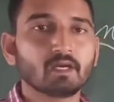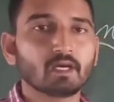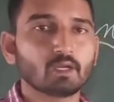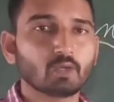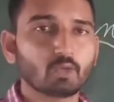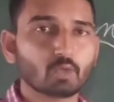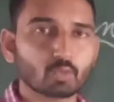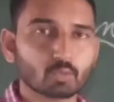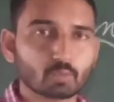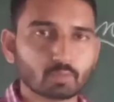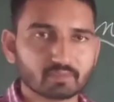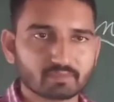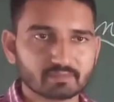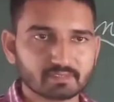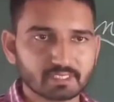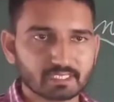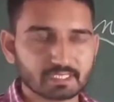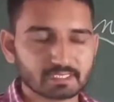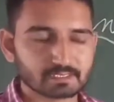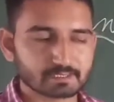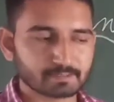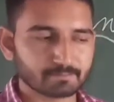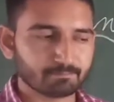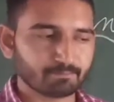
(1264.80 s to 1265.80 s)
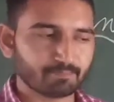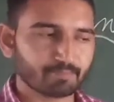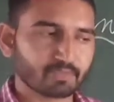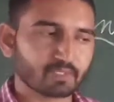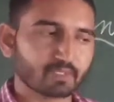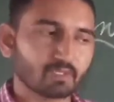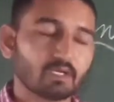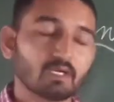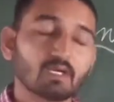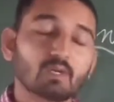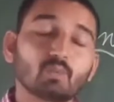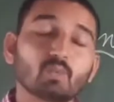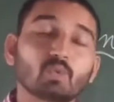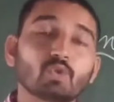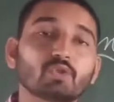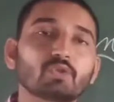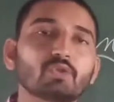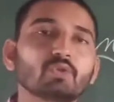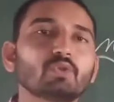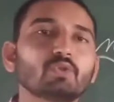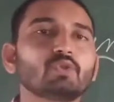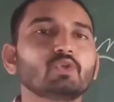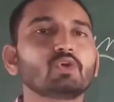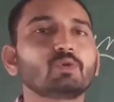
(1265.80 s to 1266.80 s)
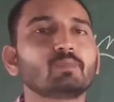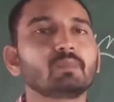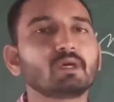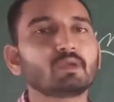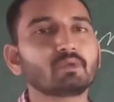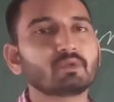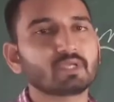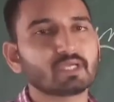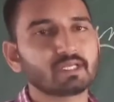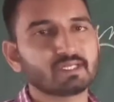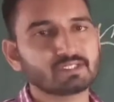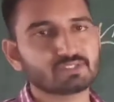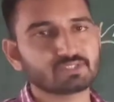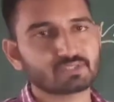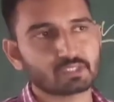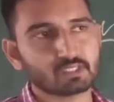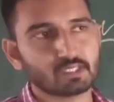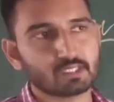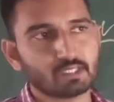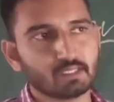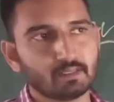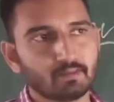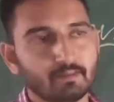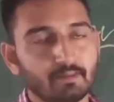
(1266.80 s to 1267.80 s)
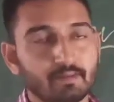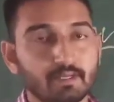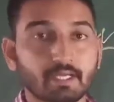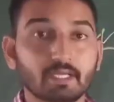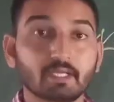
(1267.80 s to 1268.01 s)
along with that what do you know about Kanishka